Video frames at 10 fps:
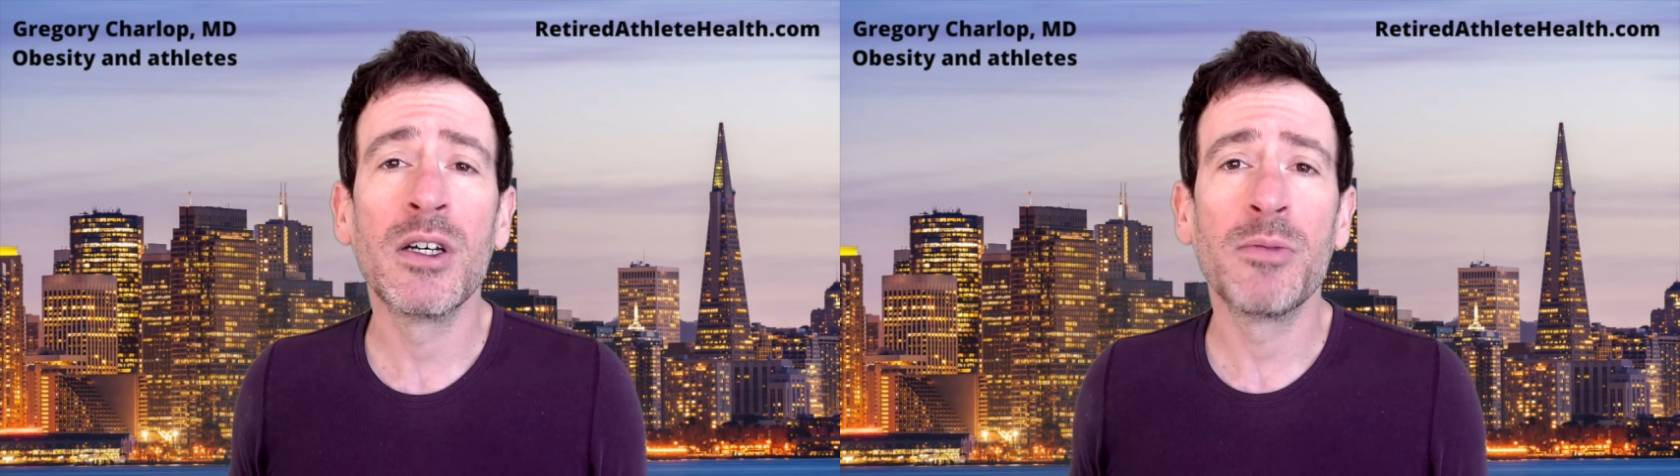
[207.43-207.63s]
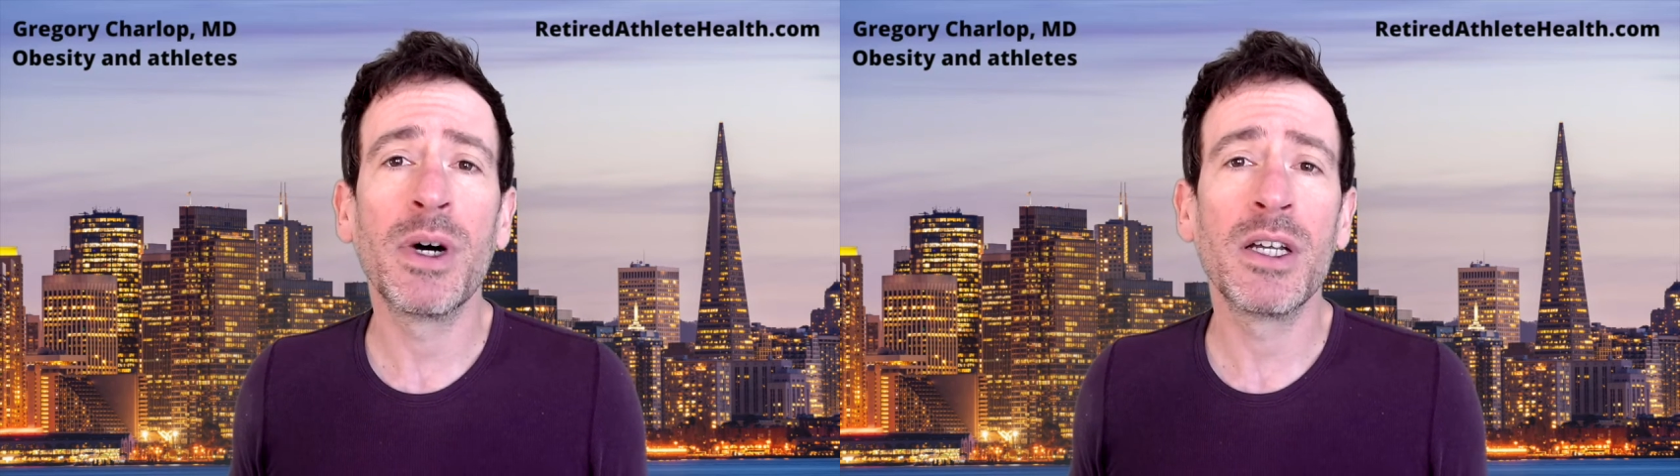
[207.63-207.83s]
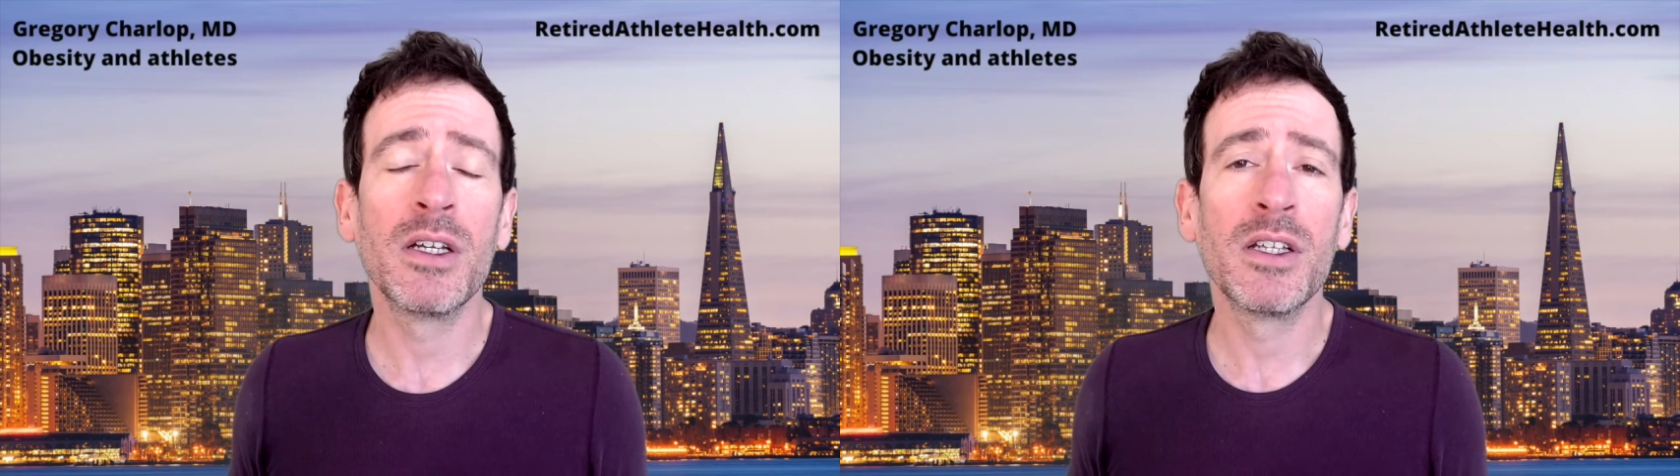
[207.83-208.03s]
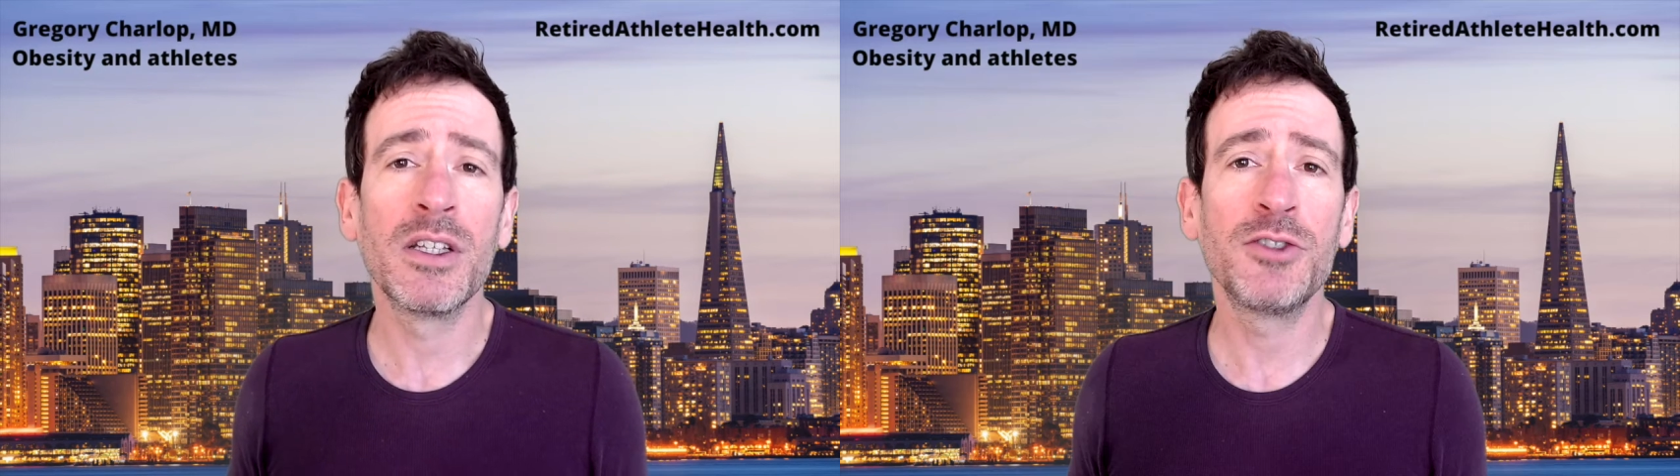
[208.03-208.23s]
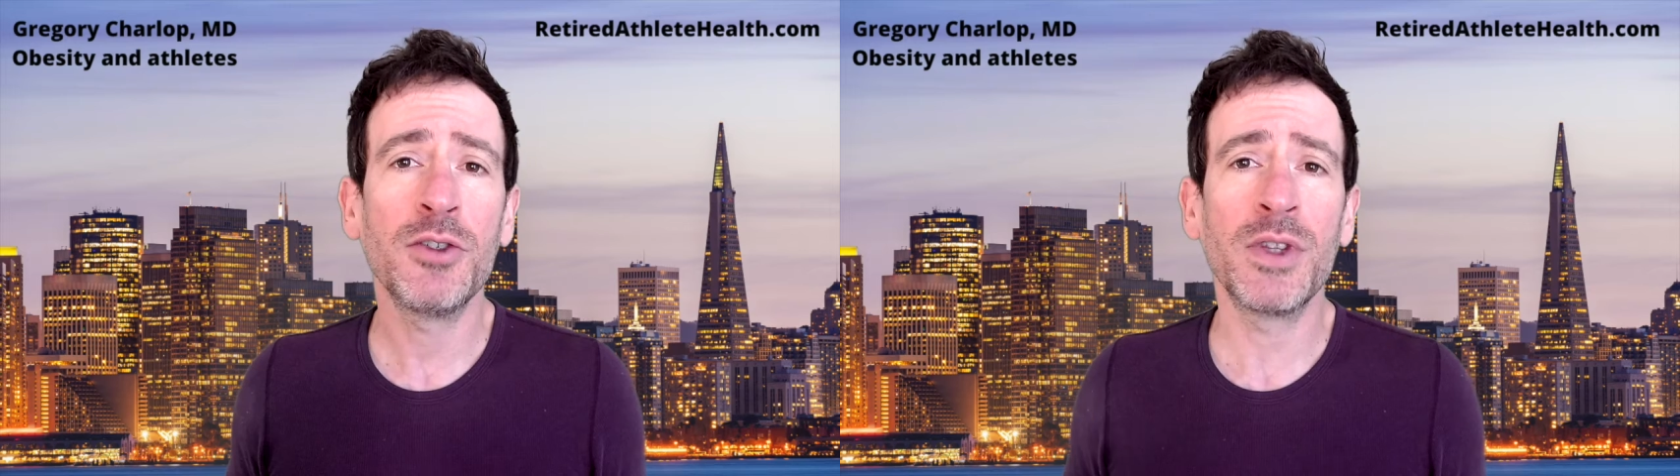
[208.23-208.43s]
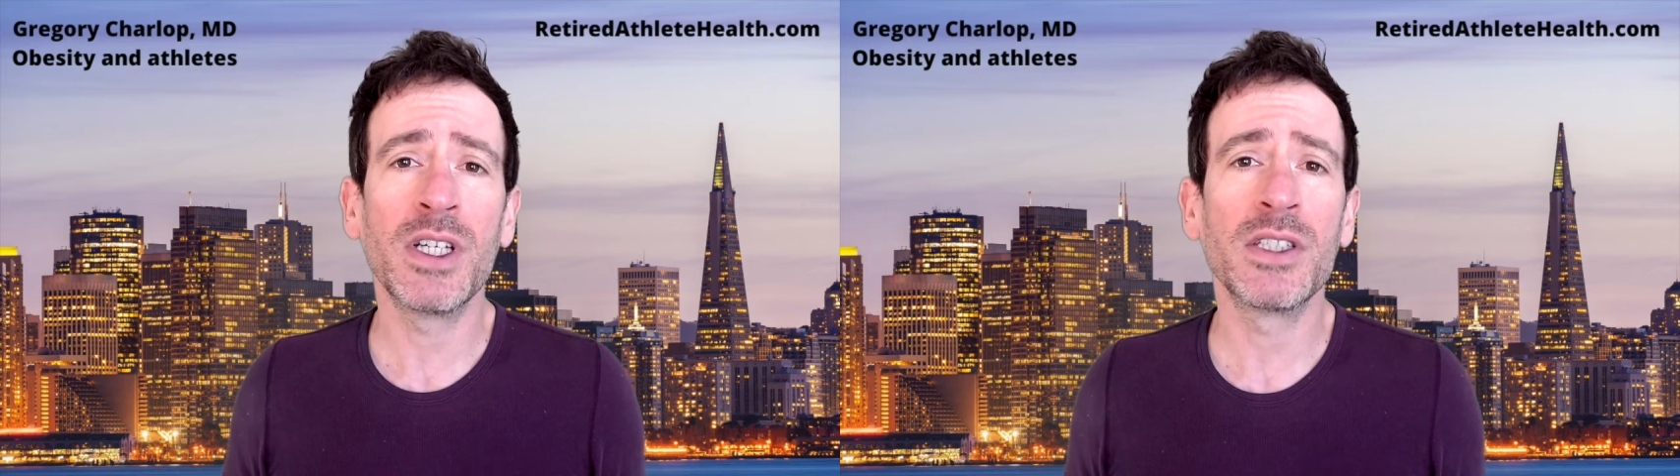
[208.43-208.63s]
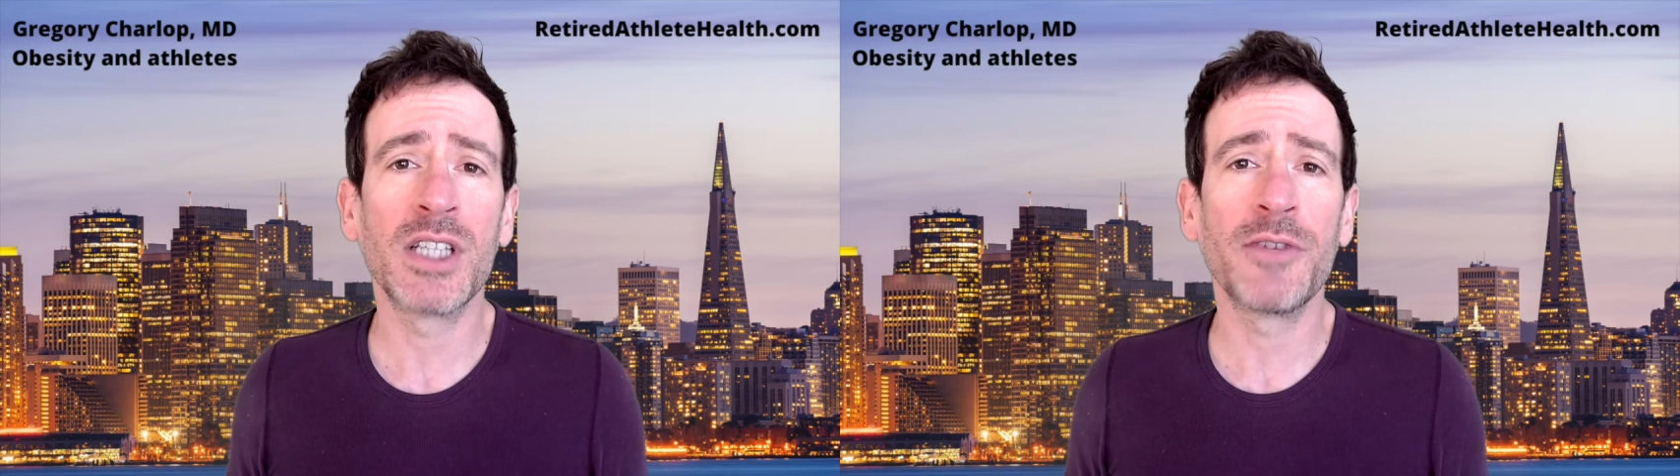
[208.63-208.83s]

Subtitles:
but the truth is that